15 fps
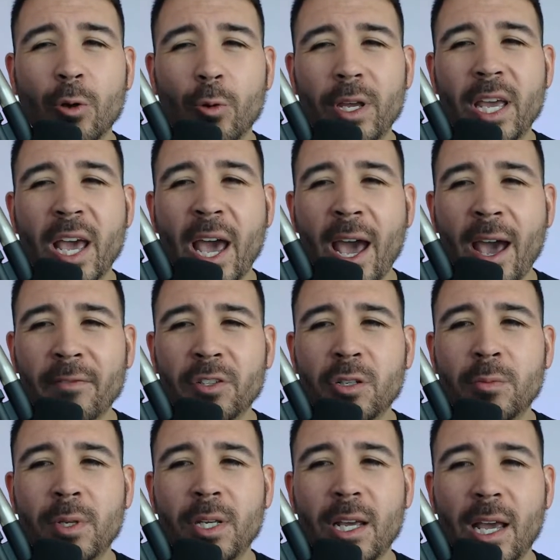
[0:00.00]
We have to
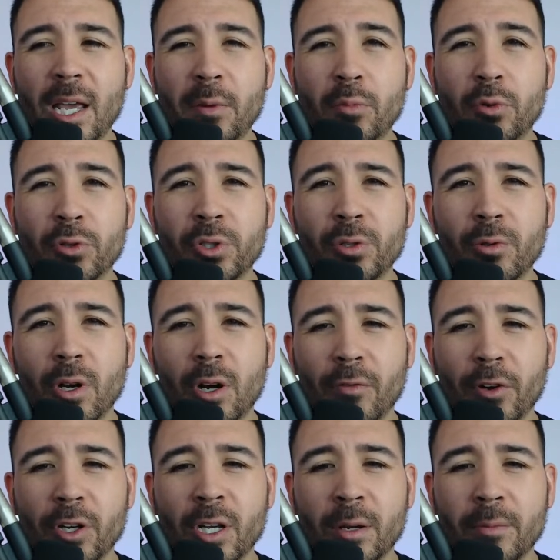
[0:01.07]
be able to
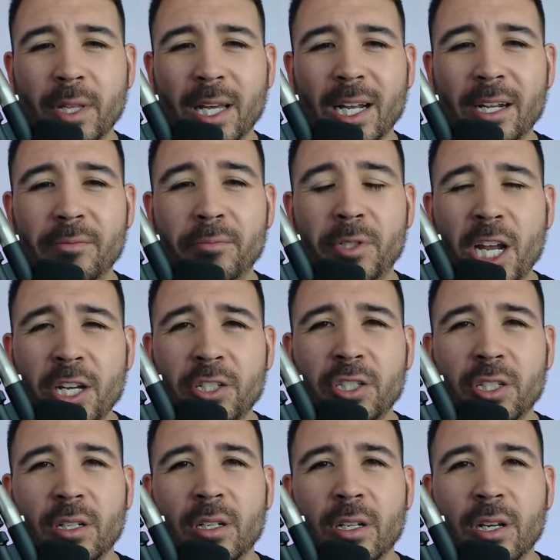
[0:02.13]
overcome that
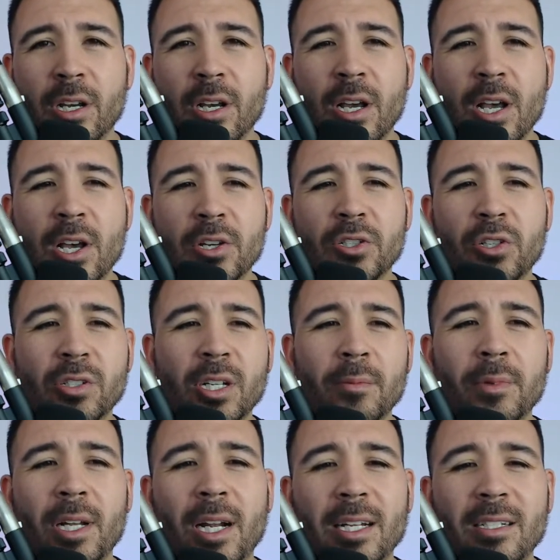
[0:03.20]
objection. So
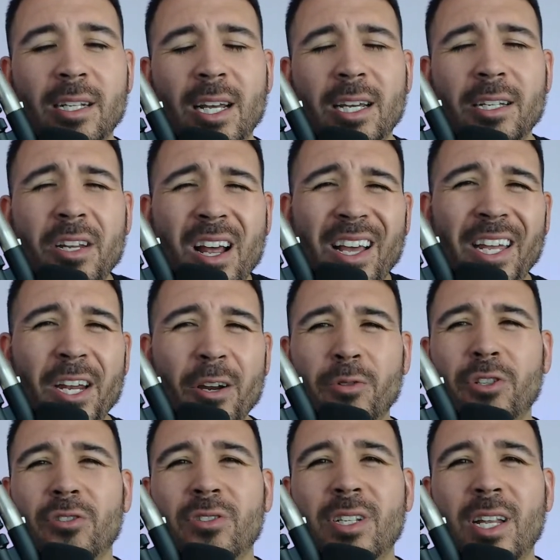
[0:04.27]
something I say is, yeah, I hear
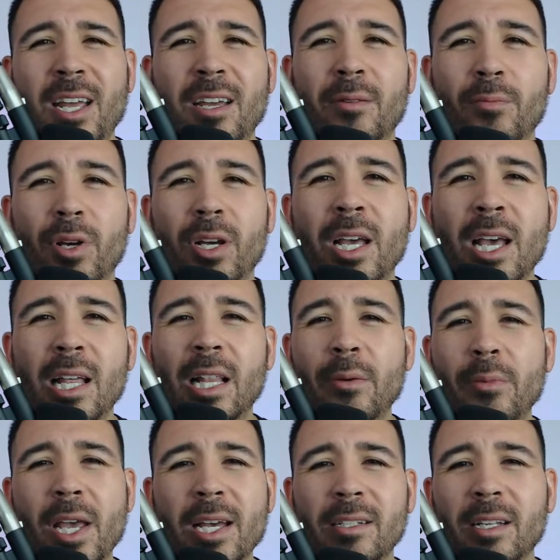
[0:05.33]
what you're saying, but let
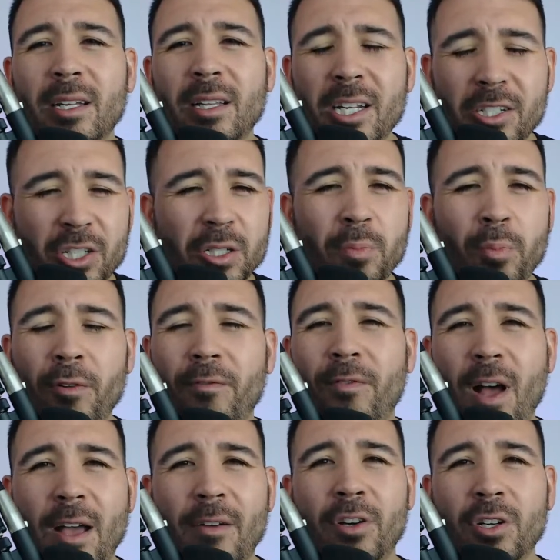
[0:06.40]
me ask you this. Just put
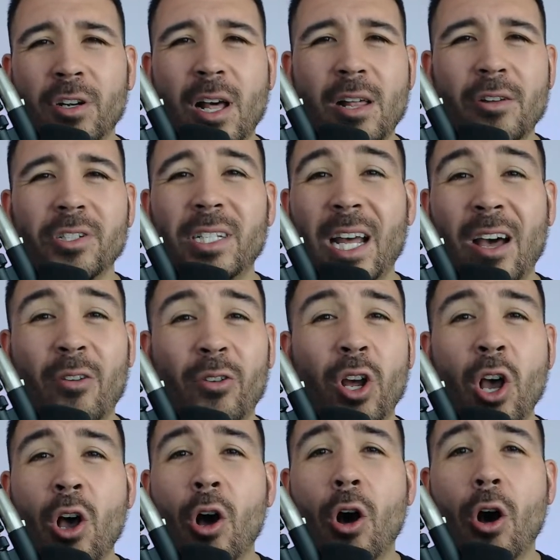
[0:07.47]
$500 down
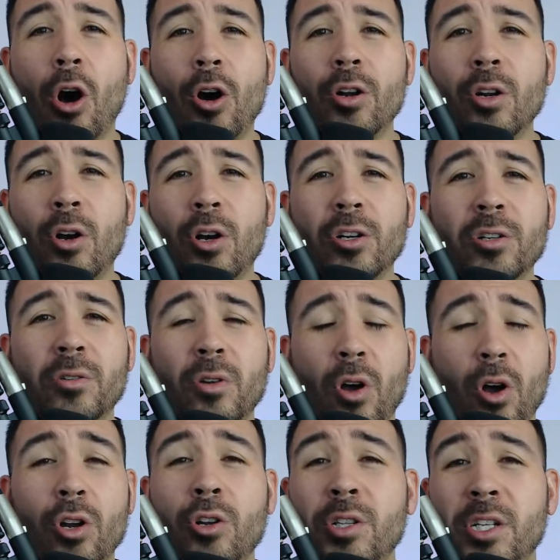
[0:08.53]

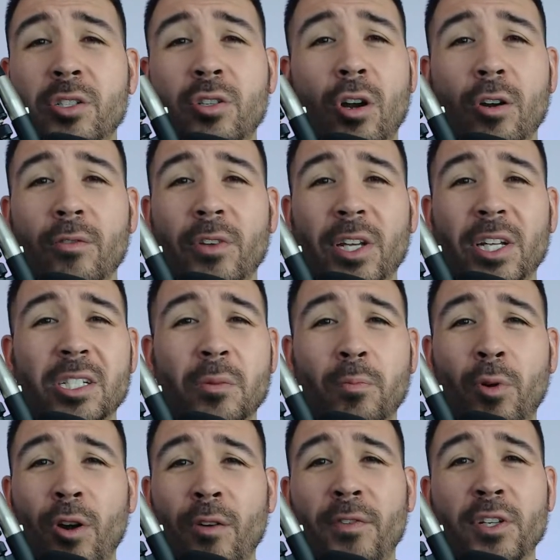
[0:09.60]
on this RV. It's a
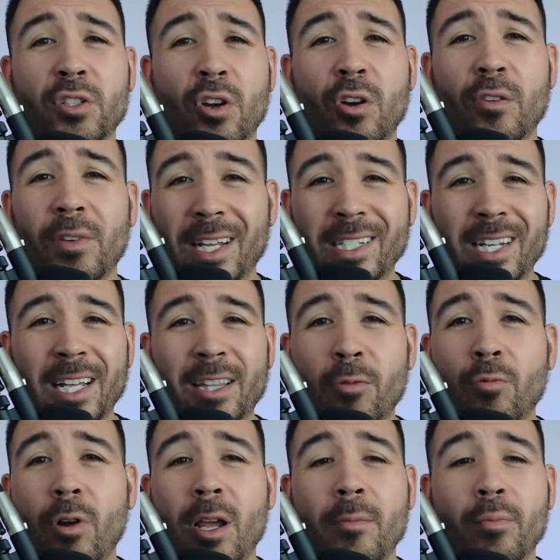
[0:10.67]
perfect RV. It's at the
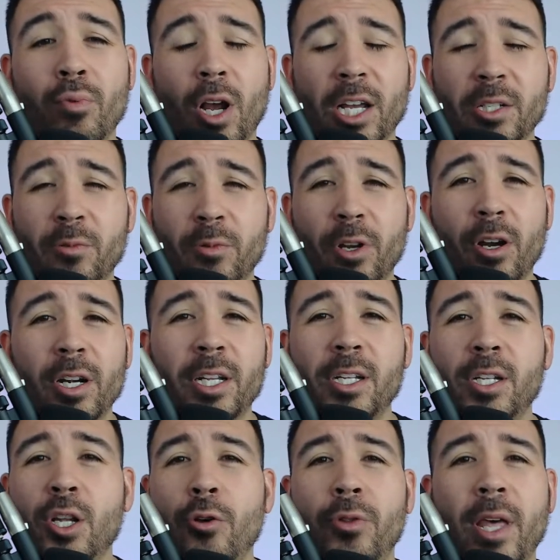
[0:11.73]
right price. We already
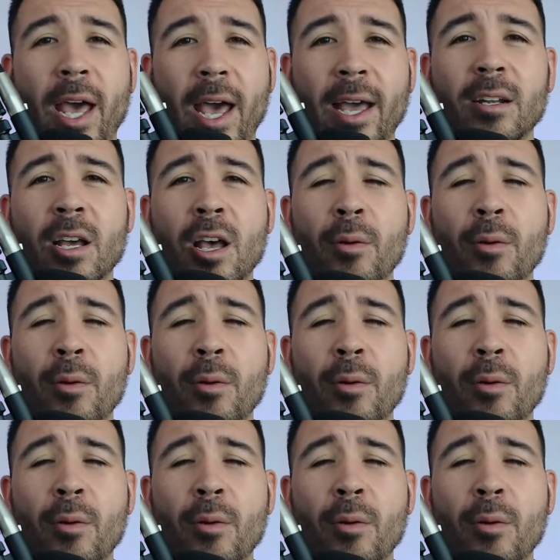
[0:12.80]
know that.